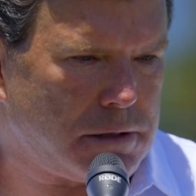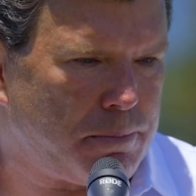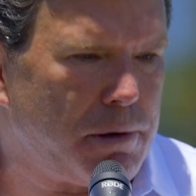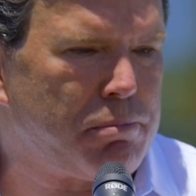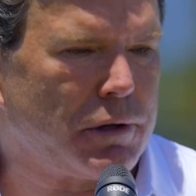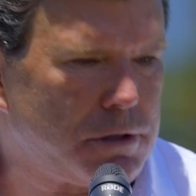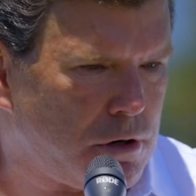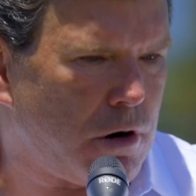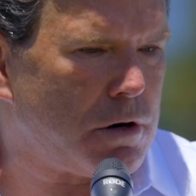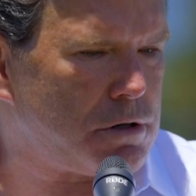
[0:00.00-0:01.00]
the people in
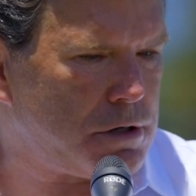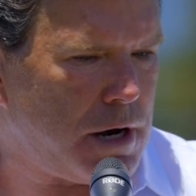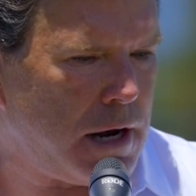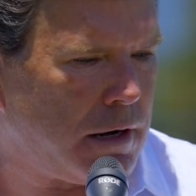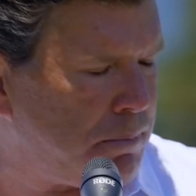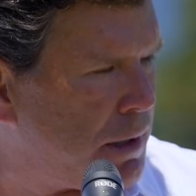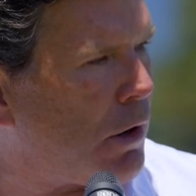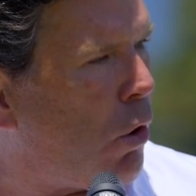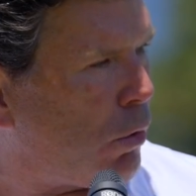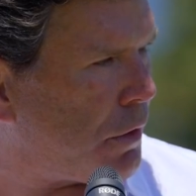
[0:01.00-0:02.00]
charge end up being
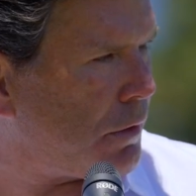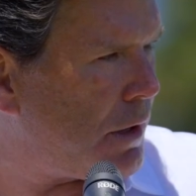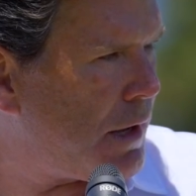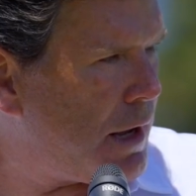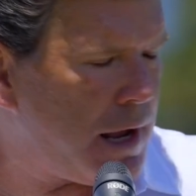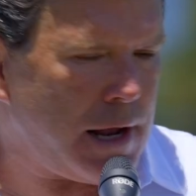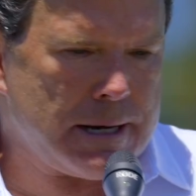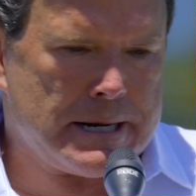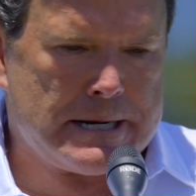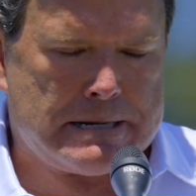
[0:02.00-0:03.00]
old.
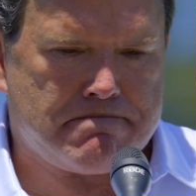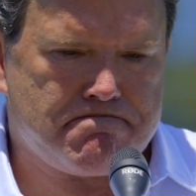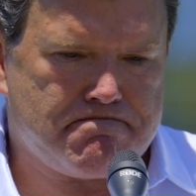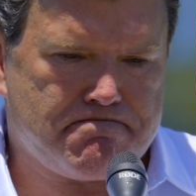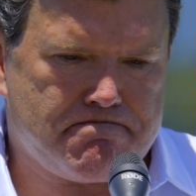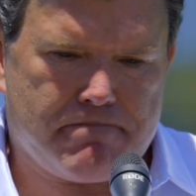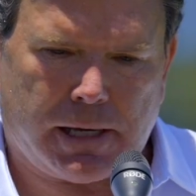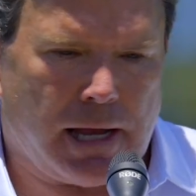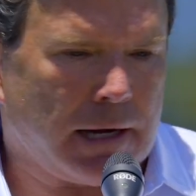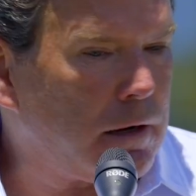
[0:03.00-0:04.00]
And
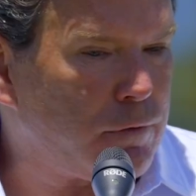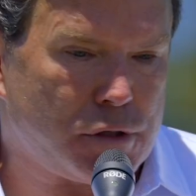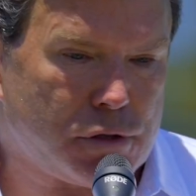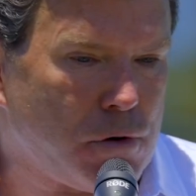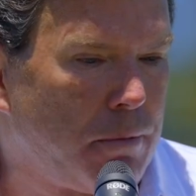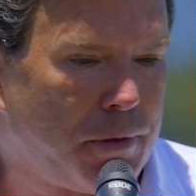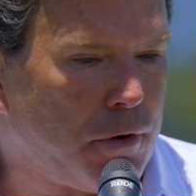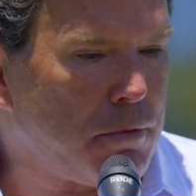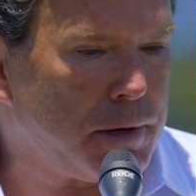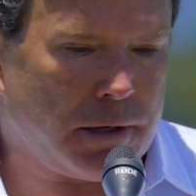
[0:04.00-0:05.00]
like I covered Strom
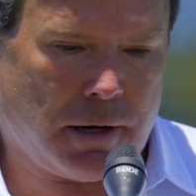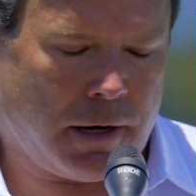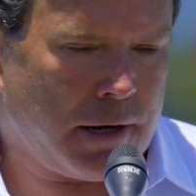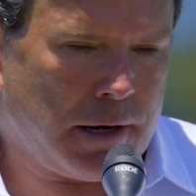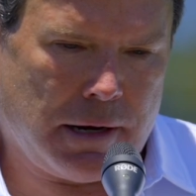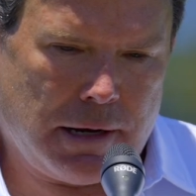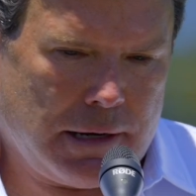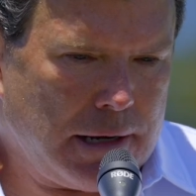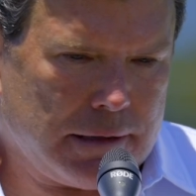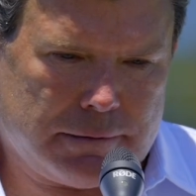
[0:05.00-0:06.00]
Thurmond and
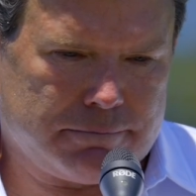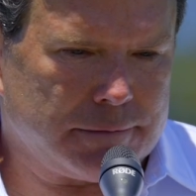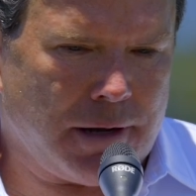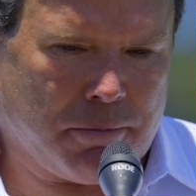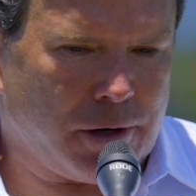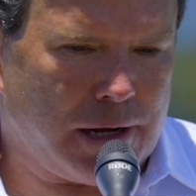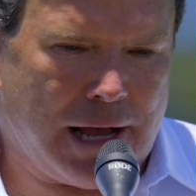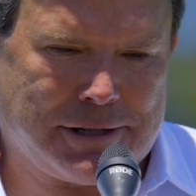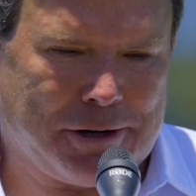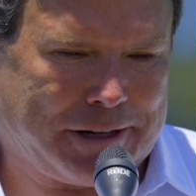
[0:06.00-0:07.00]
a number of
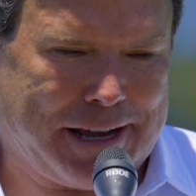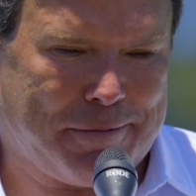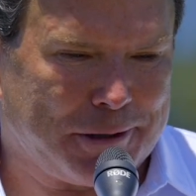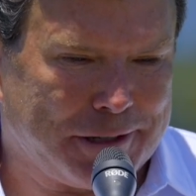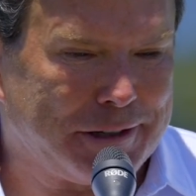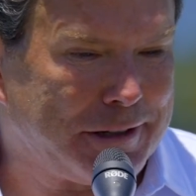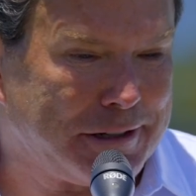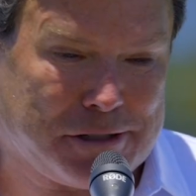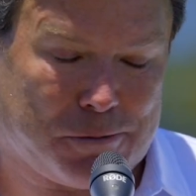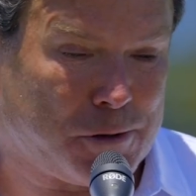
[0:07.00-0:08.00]
guys on Capitol Hill that
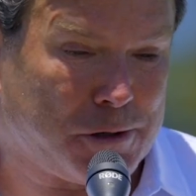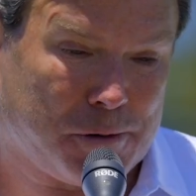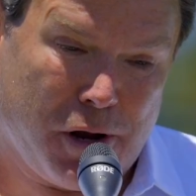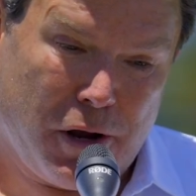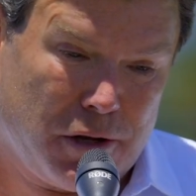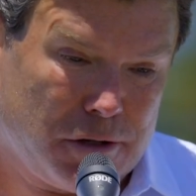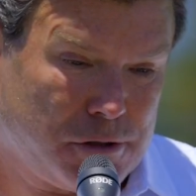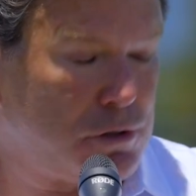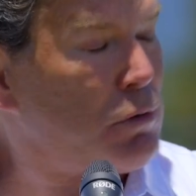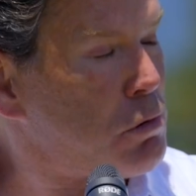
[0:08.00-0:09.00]
just were
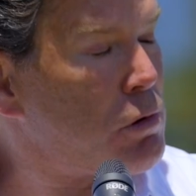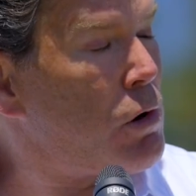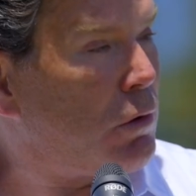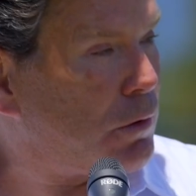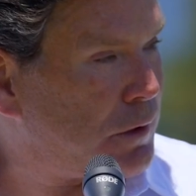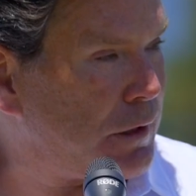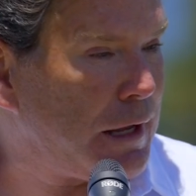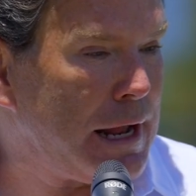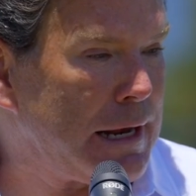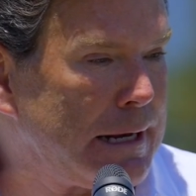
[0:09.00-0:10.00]
super old.
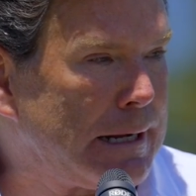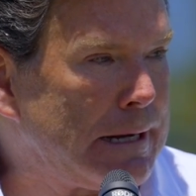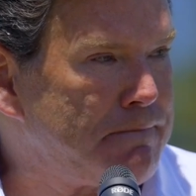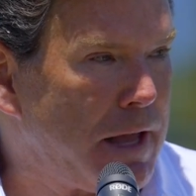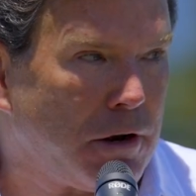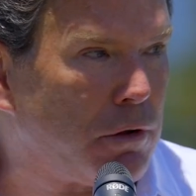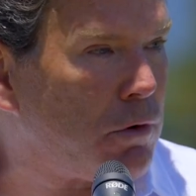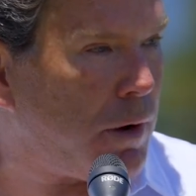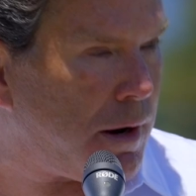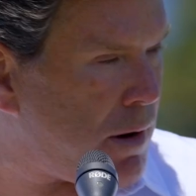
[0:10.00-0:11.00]
And they know their
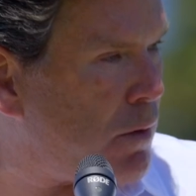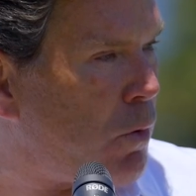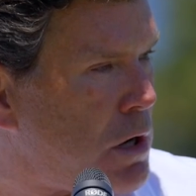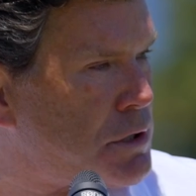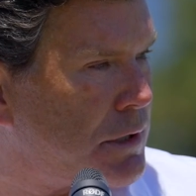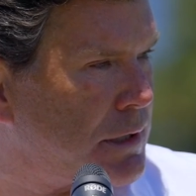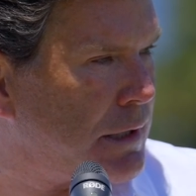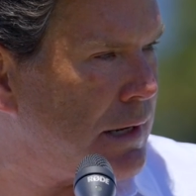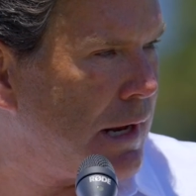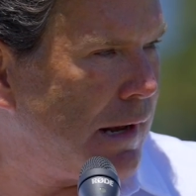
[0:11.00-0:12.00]
way around
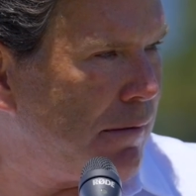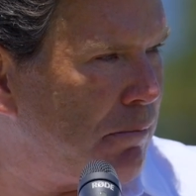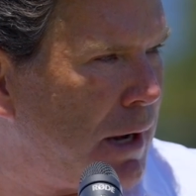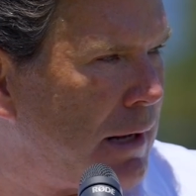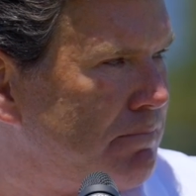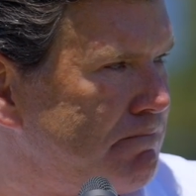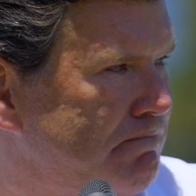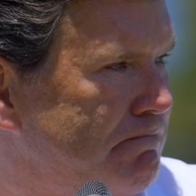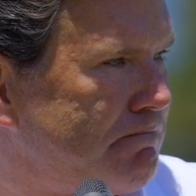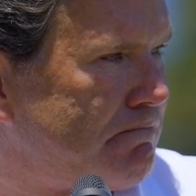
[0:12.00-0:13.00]
Washington, but
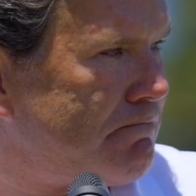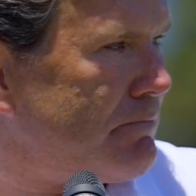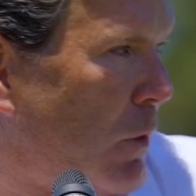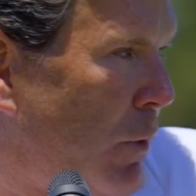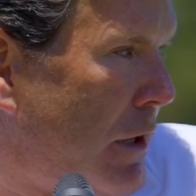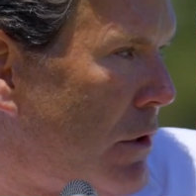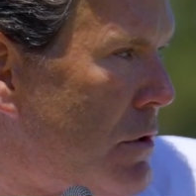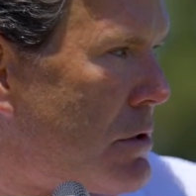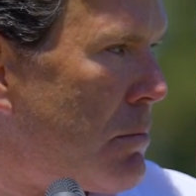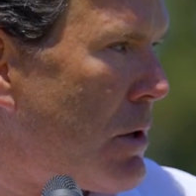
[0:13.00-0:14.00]
we could
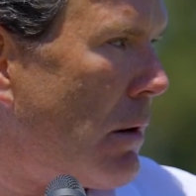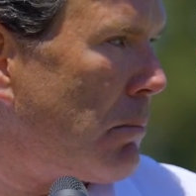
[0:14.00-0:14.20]
use some young